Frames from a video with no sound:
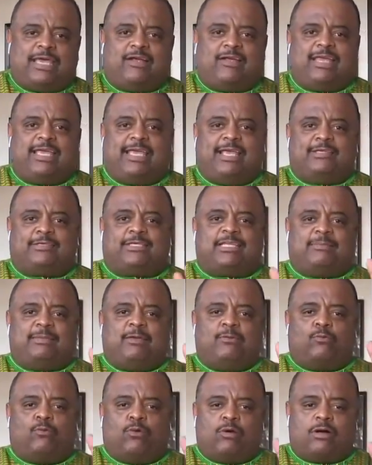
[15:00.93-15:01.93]
He is going to be
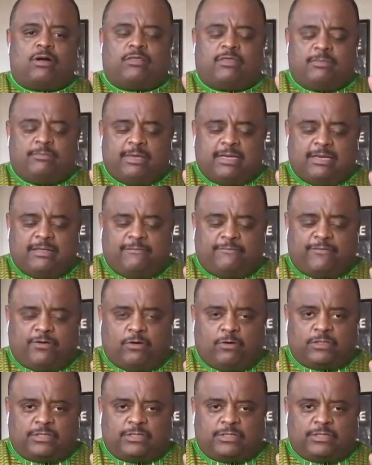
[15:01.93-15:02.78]
one of the many folks